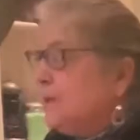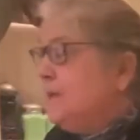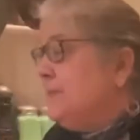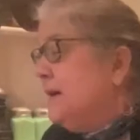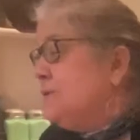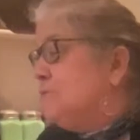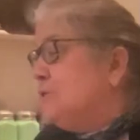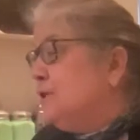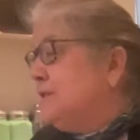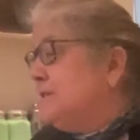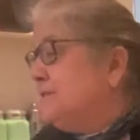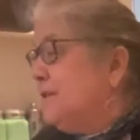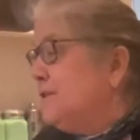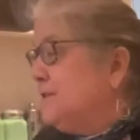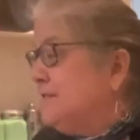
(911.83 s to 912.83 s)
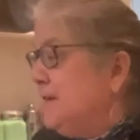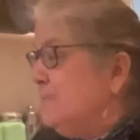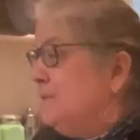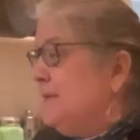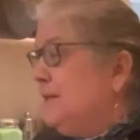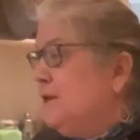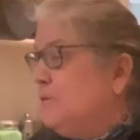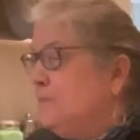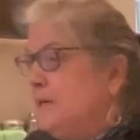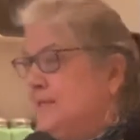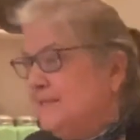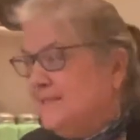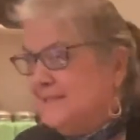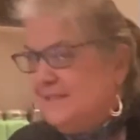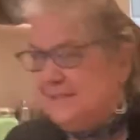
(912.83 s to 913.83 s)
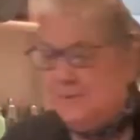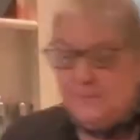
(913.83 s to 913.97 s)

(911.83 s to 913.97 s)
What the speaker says: and then we're going to start assembling our pizzas